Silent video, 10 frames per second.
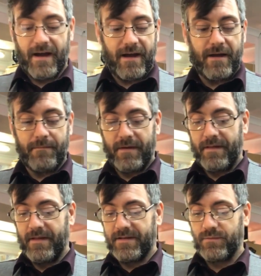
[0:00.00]
Um,
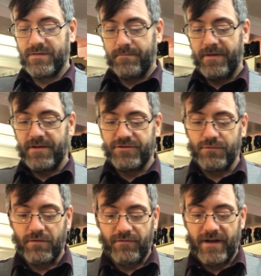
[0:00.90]
this was a bit of
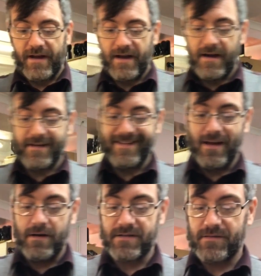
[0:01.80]
jewellery I had
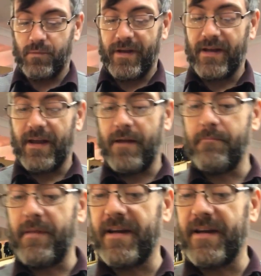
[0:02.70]
last week in